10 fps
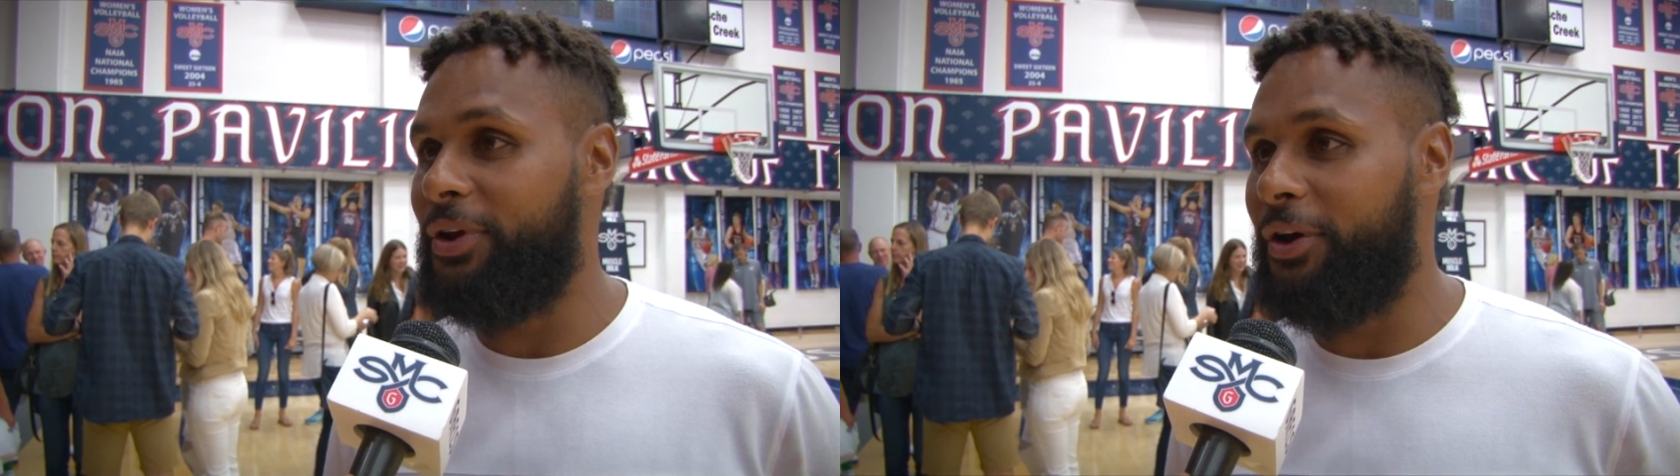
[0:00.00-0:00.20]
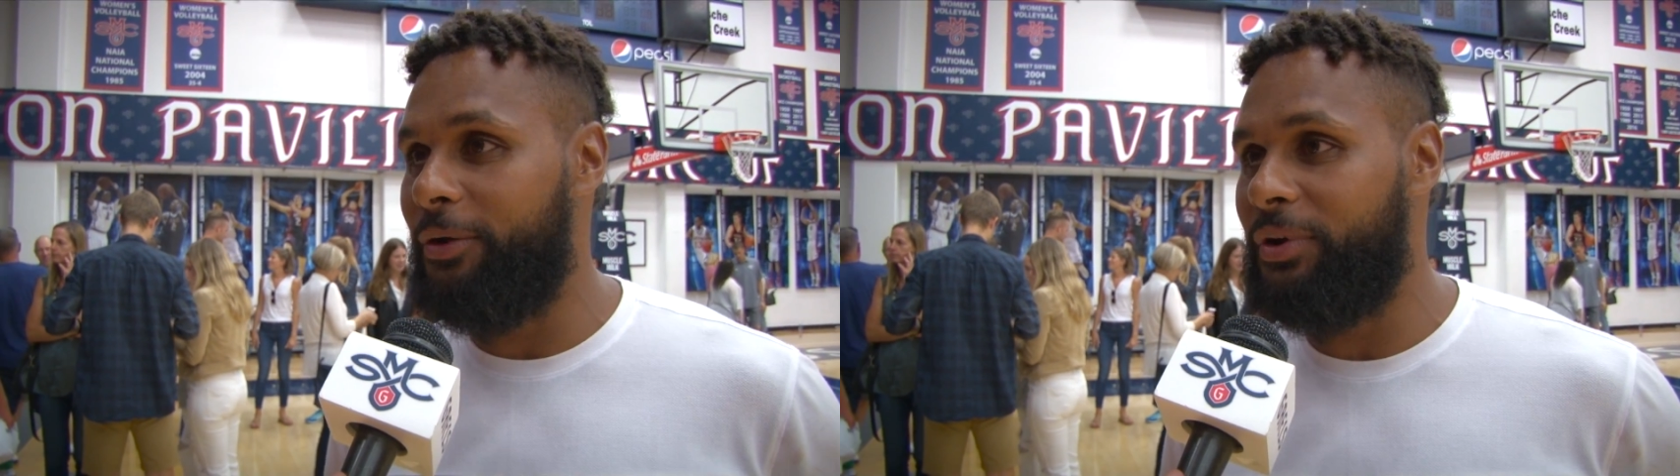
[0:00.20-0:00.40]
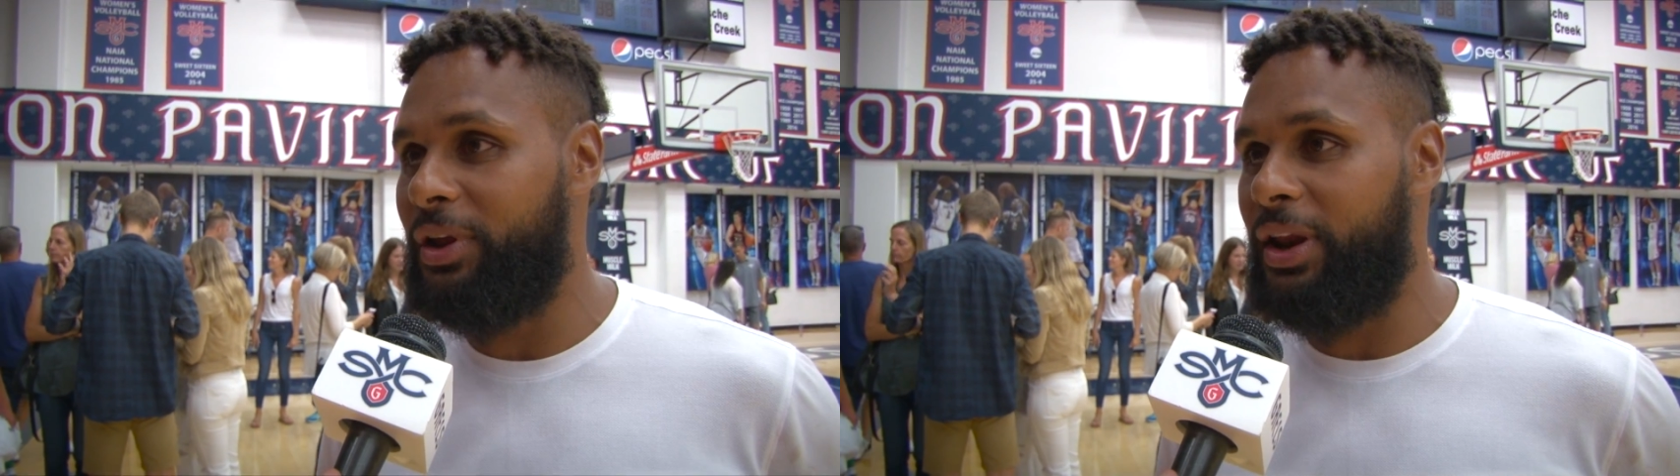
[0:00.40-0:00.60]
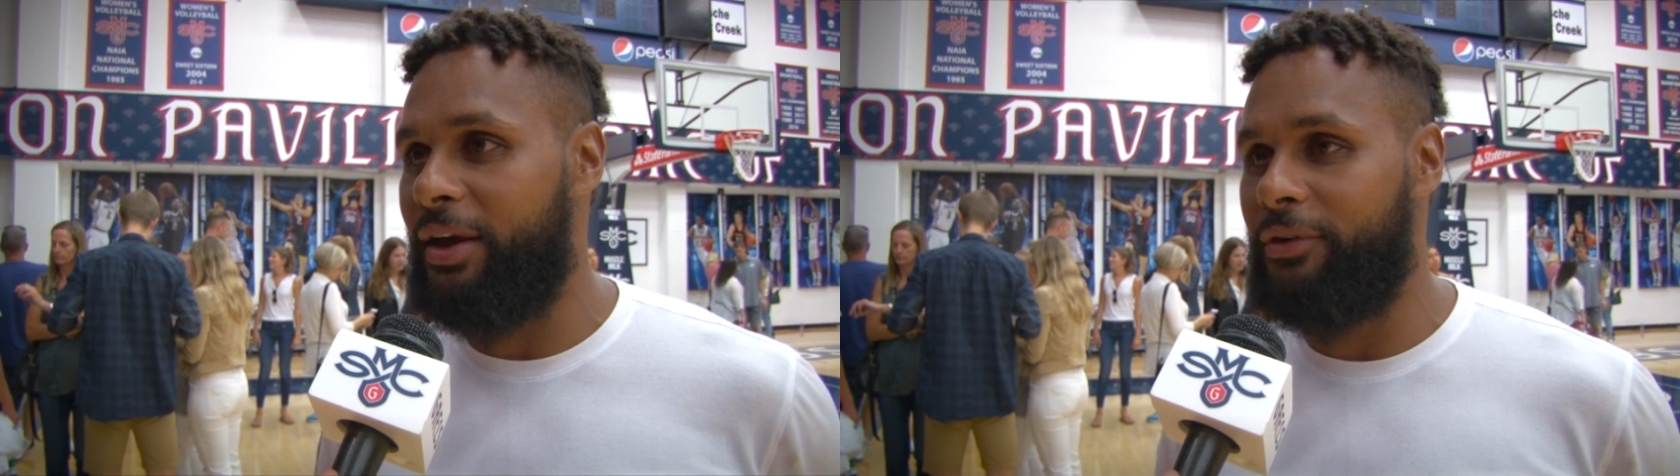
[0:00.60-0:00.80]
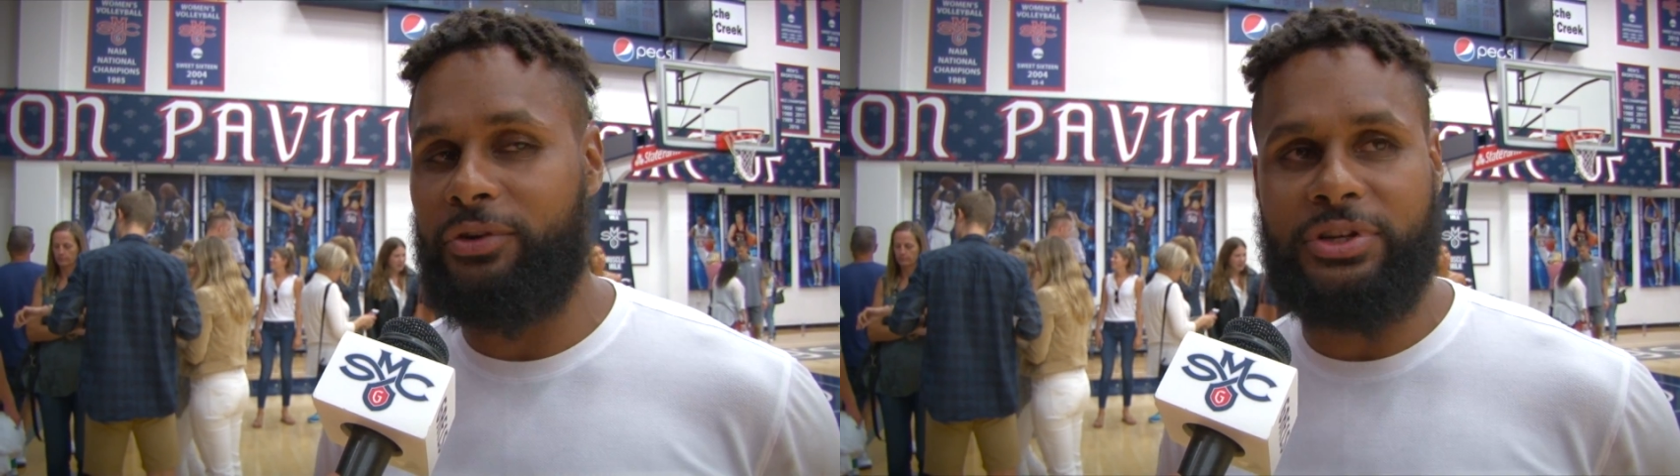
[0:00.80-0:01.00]
you know, and, and
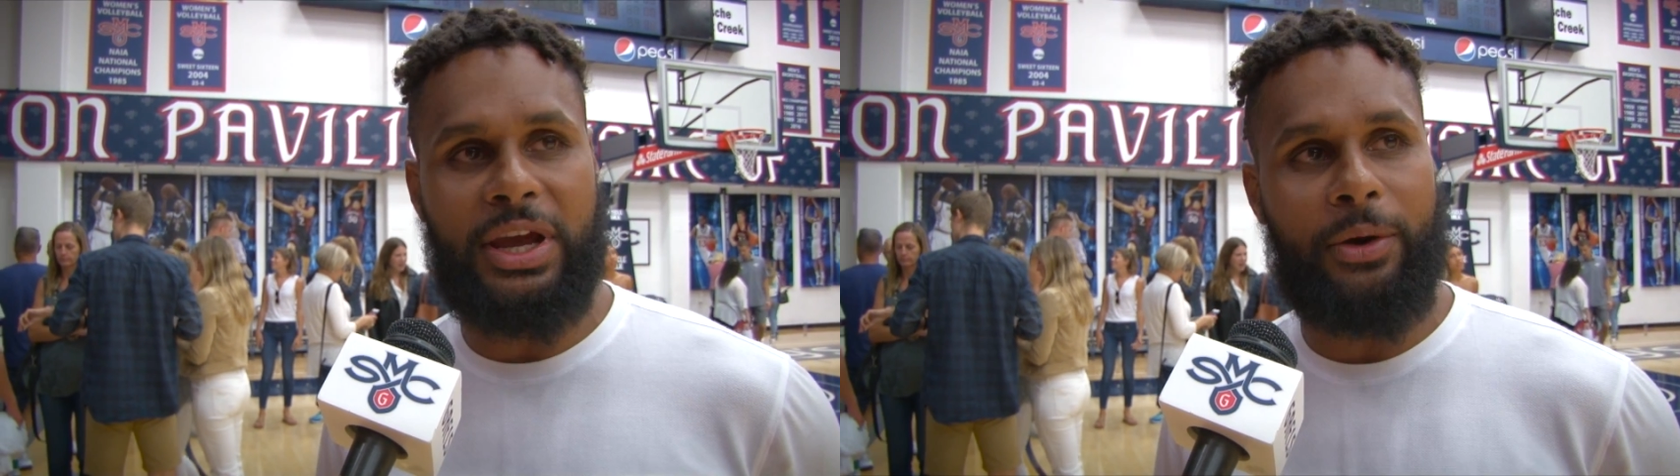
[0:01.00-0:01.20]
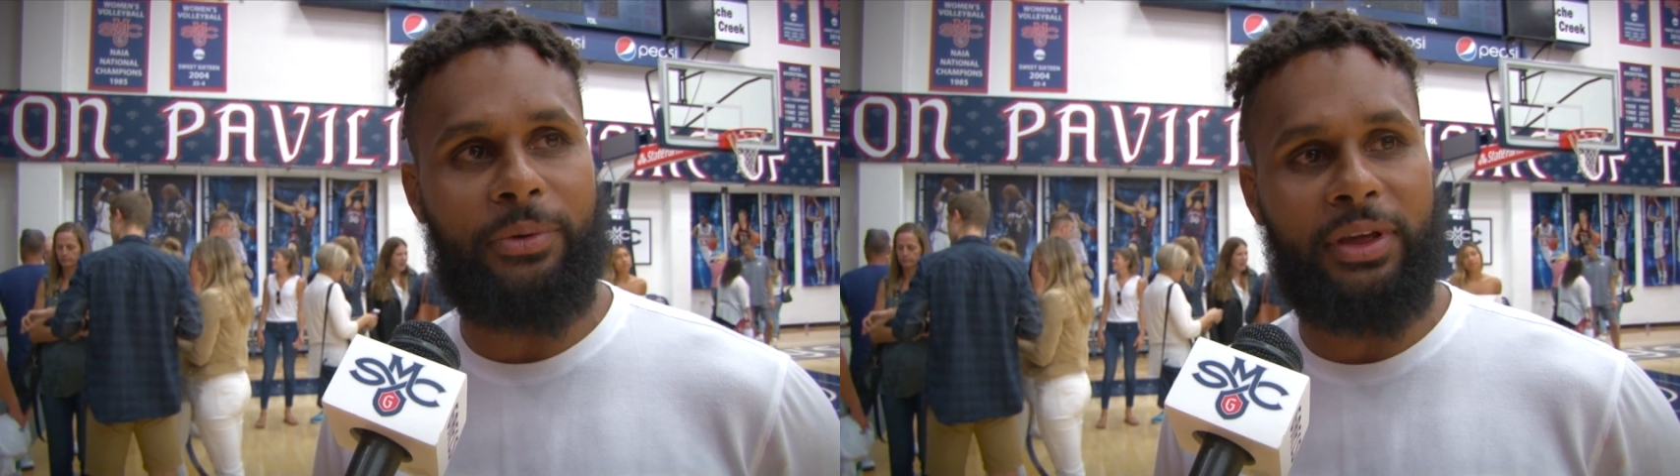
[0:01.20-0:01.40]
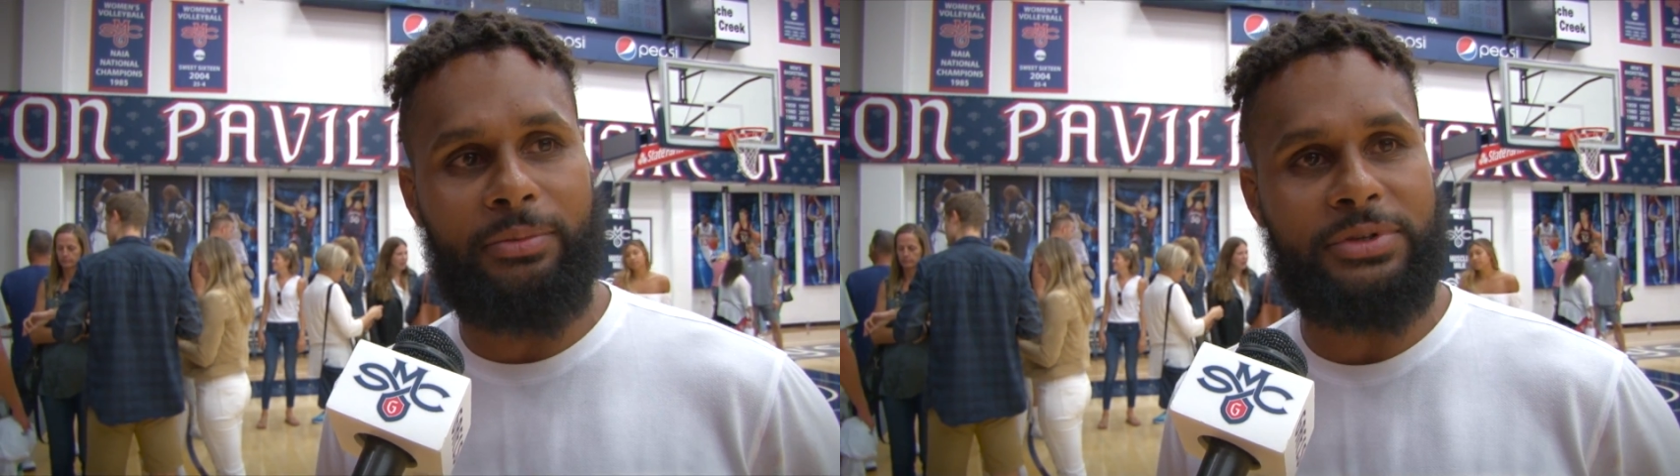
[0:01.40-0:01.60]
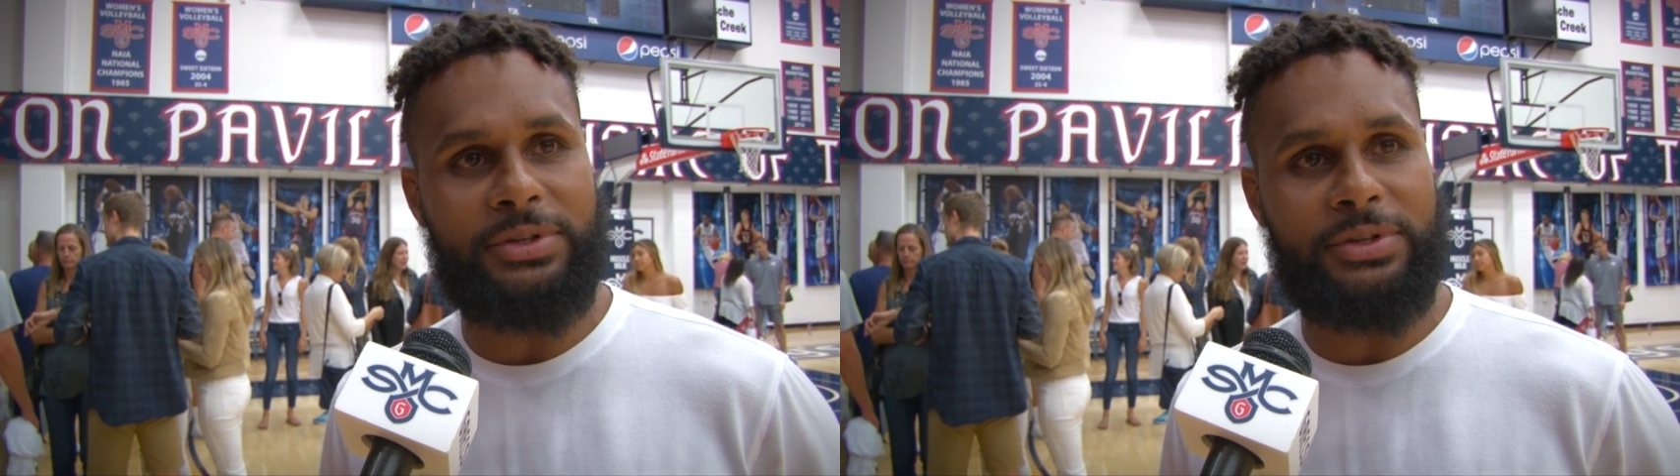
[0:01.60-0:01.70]
have a good chat with him.